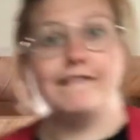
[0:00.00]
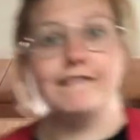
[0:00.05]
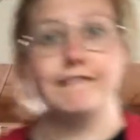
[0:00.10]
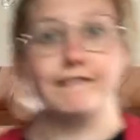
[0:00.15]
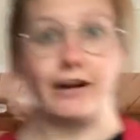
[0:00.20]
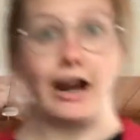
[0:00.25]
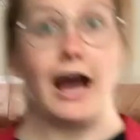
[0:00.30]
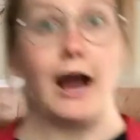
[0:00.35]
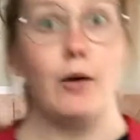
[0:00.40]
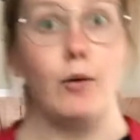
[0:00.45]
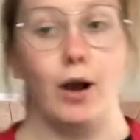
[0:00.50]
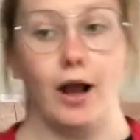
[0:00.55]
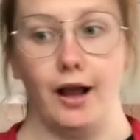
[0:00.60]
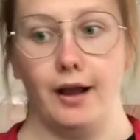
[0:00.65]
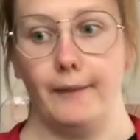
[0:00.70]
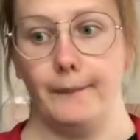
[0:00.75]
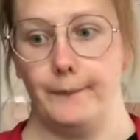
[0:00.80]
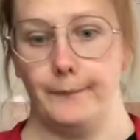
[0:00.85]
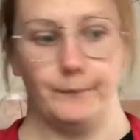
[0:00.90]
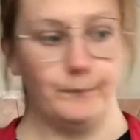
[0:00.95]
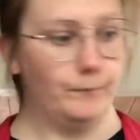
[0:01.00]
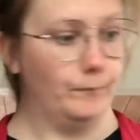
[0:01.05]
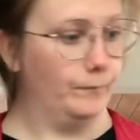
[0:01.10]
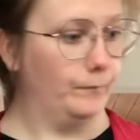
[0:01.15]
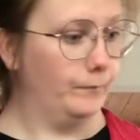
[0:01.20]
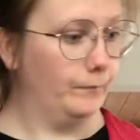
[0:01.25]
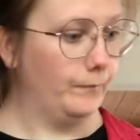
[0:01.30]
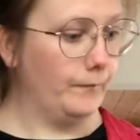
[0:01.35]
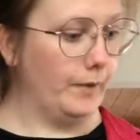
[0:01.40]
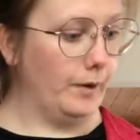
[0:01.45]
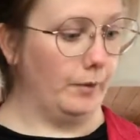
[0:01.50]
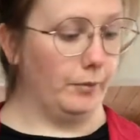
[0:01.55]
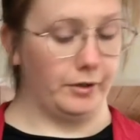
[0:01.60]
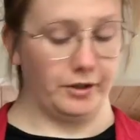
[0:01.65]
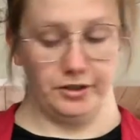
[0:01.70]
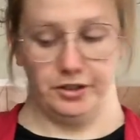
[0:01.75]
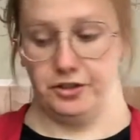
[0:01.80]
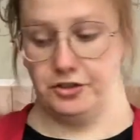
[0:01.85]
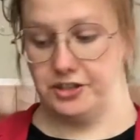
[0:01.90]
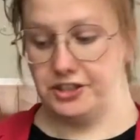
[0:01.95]
Flour. I'm going
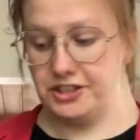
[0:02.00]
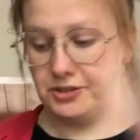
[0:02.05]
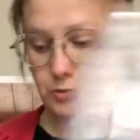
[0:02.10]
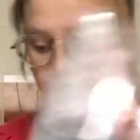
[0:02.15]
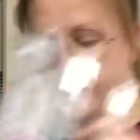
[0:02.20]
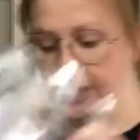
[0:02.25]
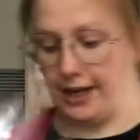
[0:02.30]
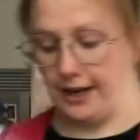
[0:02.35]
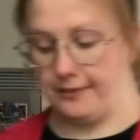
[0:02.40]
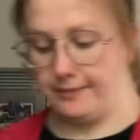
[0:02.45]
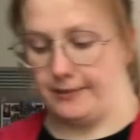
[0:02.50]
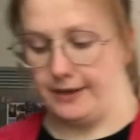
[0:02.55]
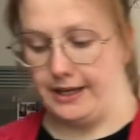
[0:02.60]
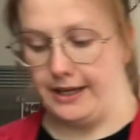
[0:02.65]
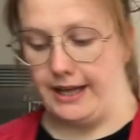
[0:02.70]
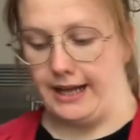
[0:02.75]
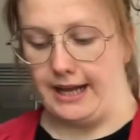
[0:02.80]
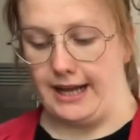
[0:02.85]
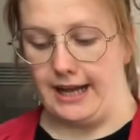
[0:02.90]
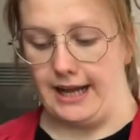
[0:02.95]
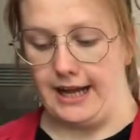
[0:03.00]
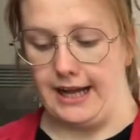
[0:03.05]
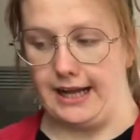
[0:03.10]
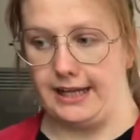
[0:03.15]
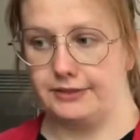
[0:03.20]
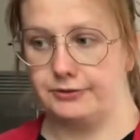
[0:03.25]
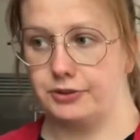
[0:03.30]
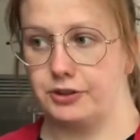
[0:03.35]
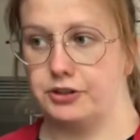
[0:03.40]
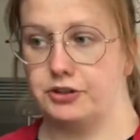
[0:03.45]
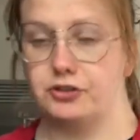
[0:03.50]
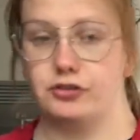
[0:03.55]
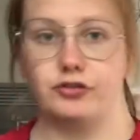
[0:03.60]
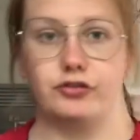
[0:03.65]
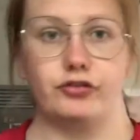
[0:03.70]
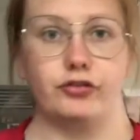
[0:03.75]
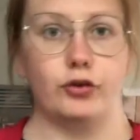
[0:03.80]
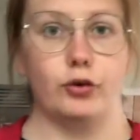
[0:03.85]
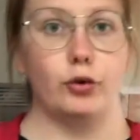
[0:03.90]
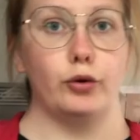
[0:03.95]
to use this one again. And I'm going to do
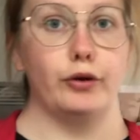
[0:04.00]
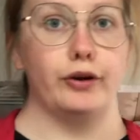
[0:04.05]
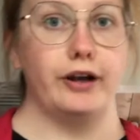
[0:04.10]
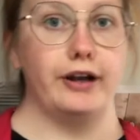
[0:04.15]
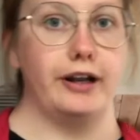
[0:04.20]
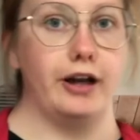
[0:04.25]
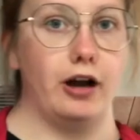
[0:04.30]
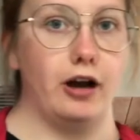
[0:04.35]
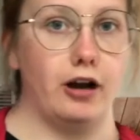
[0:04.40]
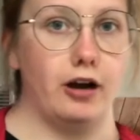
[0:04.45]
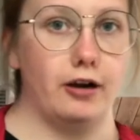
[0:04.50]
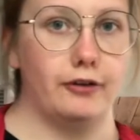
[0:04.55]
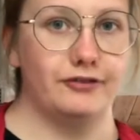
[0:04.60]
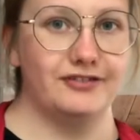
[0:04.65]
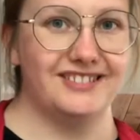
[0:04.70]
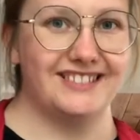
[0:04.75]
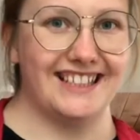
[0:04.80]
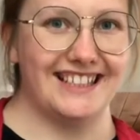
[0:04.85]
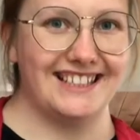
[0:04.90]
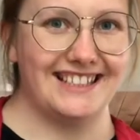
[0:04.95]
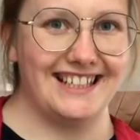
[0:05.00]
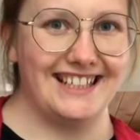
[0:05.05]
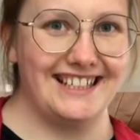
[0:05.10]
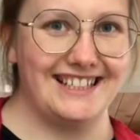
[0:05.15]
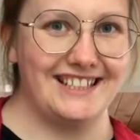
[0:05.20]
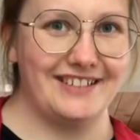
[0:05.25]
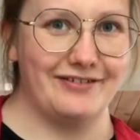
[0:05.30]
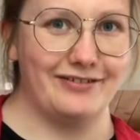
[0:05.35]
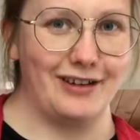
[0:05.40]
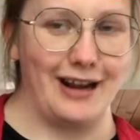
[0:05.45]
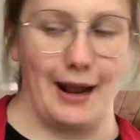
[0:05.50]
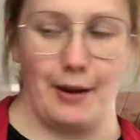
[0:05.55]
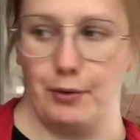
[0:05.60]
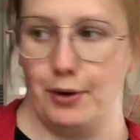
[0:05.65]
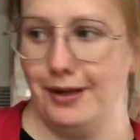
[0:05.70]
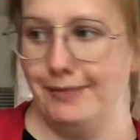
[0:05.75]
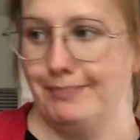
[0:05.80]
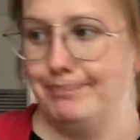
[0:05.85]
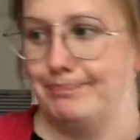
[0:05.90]
4.5 deciliter flour.